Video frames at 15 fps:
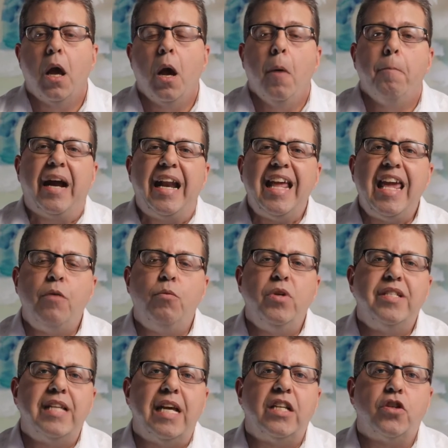but he was
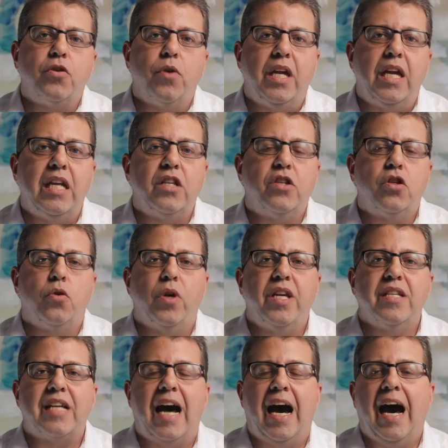entering into
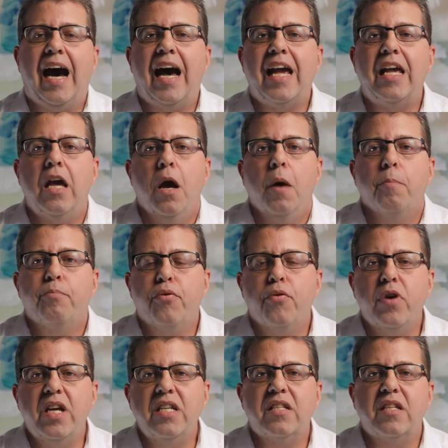his high
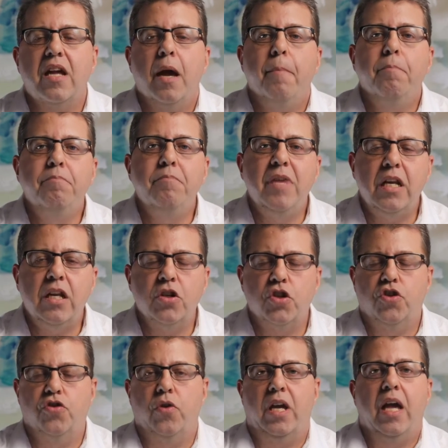priest
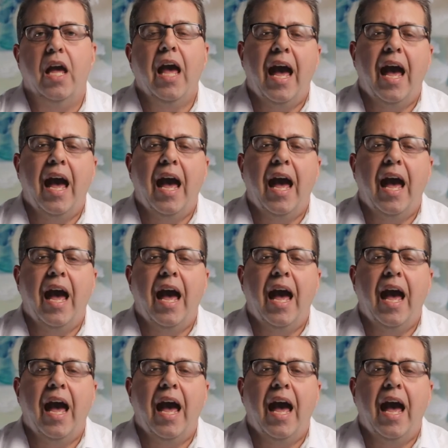ministry.